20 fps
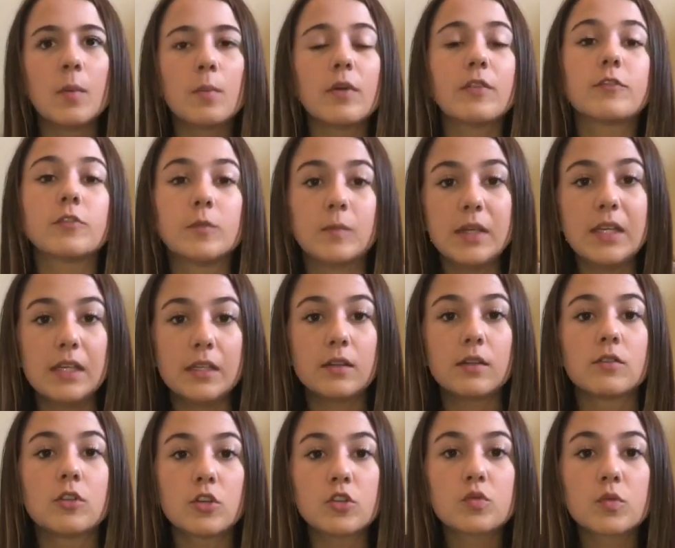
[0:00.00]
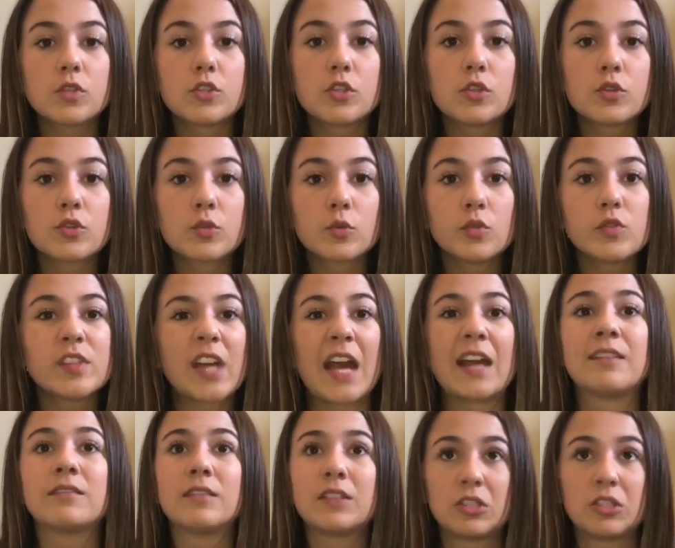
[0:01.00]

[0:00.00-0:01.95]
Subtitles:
But for me, those were two schools I